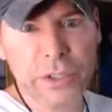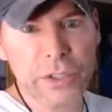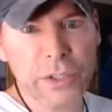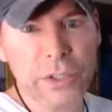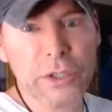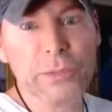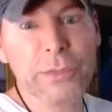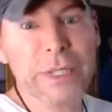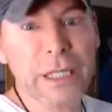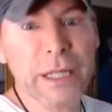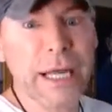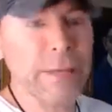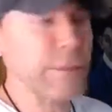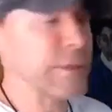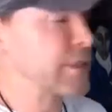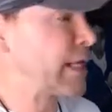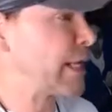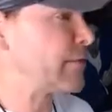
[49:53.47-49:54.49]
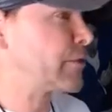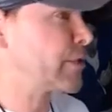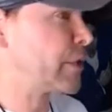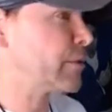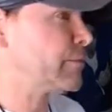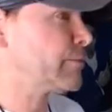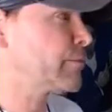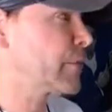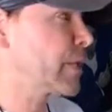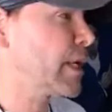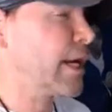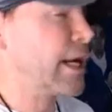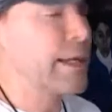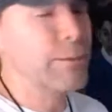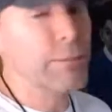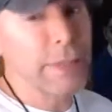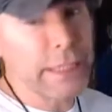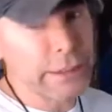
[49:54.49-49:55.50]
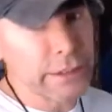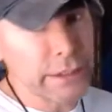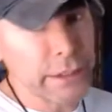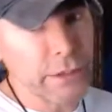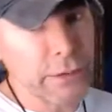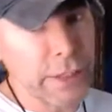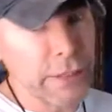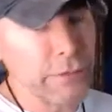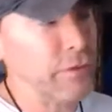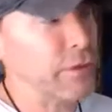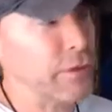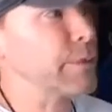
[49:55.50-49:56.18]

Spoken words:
humid climates have, so I'm blessed and grateful.